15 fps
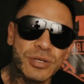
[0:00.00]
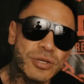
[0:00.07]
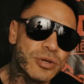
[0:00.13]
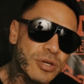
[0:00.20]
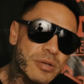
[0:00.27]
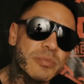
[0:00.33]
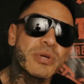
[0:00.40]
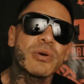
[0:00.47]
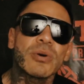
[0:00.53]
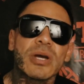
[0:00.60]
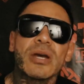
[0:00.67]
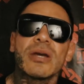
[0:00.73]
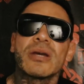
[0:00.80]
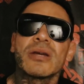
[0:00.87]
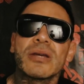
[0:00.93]
you're gonna be
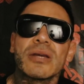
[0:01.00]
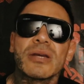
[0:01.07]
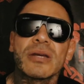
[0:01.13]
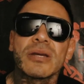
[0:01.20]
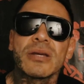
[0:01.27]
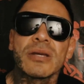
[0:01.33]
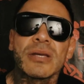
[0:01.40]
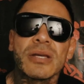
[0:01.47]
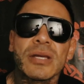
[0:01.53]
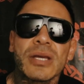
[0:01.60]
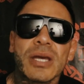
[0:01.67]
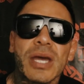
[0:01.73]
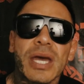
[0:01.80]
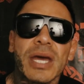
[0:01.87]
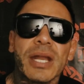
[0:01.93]
okay.
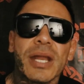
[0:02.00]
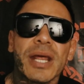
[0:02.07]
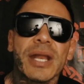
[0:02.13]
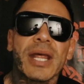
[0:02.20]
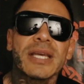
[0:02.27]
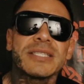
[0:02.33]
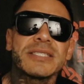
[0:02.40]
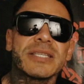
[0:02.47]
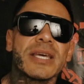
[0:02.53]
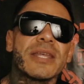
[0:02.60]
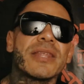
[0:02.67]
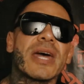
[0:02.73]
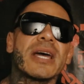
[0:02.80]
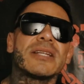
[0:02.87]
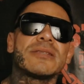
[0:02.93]
And I say
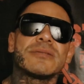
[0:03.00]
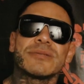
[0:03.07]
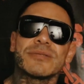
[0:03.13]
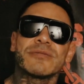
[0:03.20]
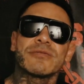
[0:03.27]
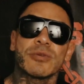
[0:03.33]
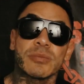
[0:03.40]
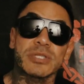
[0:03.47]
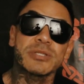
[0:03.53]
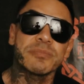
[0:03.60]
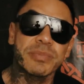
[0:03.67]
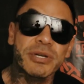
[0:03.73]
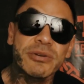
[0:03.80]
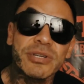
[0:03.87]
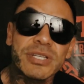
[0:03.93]
that from
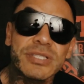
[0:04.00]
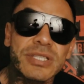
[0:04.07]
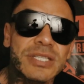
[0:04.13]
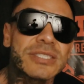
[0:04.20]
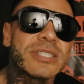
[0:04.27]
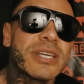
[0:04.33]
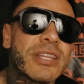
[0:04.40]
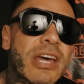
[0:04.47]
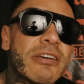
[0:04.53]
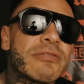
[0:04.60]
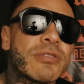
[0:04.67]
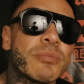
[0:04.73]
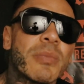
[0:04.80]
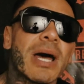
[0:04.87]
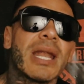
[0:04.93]
experience. I say that
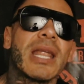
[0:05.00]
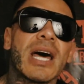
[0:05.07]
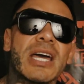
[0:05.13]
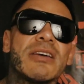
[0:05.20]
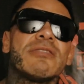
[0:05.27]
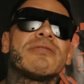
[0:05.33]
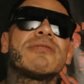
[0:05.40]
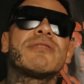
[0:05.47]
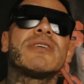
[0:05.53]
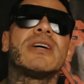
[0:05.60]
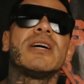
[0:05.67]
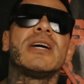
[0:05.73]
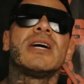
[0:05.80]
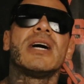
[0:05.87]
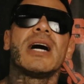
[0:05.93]
from my life.
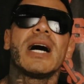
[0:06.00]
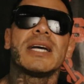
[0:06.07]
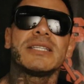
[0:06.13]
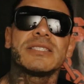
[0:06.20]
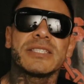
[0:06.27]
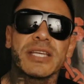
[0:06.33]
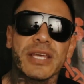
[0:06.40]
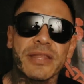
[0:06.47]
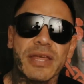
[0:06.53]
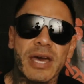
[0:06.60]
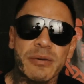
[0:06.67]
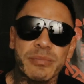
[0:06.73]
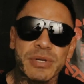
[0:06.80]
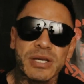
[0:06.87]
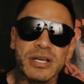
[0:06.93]
I say
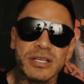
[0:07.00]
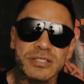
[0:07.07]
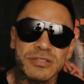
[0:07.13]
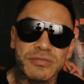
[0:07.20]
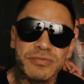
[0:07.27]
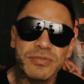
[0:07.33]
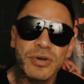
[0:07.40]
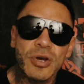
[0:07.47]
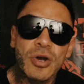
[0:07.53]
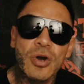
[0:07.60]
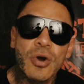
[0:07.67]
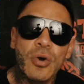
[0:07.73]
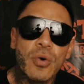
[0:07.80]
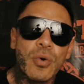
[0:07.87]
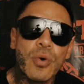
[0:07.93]
that because of
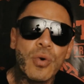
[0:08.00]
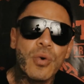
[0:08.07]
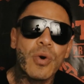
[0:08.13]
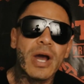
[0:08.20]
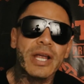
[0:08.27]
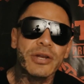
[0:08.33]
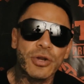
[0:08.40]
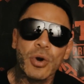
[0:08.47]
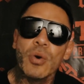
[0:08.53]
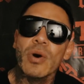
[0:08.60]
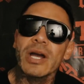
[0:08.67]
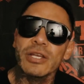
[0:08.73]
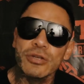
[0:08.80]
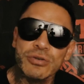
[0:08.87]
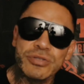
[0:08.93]
who I know
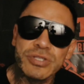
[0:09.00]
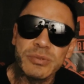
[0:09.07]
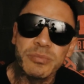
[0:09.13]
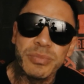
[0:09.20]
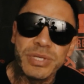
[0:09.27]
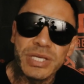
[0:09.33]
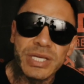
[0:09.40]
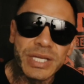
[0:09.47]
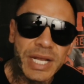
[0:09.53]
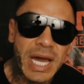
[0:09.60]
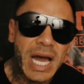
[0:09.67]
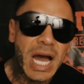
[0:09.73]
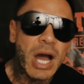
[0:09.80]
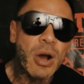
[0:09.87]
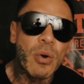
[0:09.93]
I used to be and
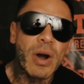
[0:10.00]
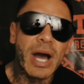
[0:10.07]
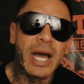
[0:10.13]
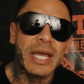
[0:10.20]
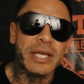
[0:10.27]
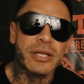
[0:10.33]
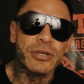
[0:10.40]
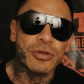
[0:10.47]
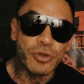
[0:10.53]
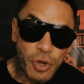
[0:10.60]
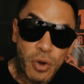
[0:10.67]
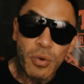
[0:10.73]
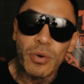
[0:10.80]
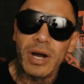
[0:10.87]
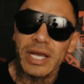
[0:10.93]
how I
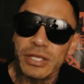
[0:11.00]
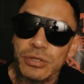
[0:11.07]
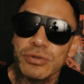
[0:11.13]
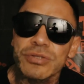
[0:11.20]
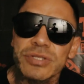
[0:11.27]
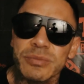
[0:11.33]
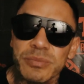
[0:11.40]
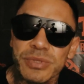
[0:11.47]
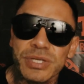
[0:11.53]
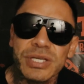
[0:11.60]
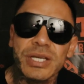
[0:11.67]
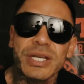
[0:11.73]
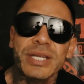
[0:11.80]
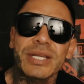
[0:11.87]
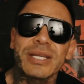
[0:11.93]
know I used to
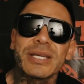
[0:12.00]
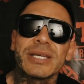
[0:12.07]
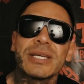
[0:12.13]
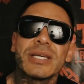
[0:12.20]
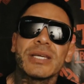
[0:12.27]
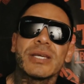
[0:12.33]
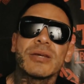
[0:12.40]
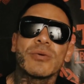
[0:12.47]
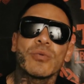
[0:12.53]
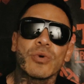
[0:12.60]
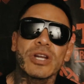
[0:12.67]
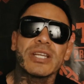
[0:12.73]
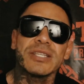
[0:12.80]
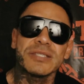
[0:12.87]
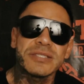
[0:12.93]
be. And
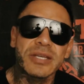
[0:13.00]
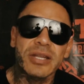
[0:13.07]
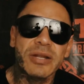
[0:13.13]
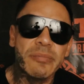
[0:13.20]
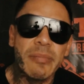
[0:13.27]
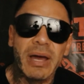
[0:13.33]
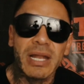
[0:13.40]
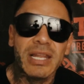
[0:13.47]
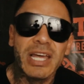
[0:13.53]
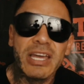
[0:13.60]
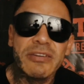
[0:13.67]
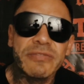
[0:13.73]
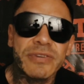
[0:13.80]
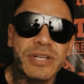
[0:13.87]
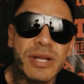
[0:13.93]
what he's done in my
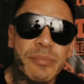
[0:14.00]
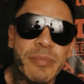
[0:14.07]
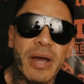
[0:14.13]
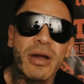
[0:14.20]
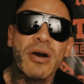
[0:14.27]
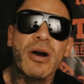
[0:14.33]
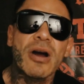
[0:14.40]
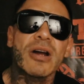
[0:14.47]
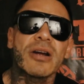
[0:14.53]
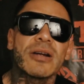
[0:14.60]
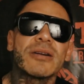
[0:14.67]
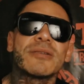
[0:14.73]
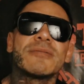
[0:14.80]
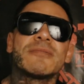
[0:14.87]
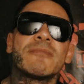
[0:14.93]
life and in my heart.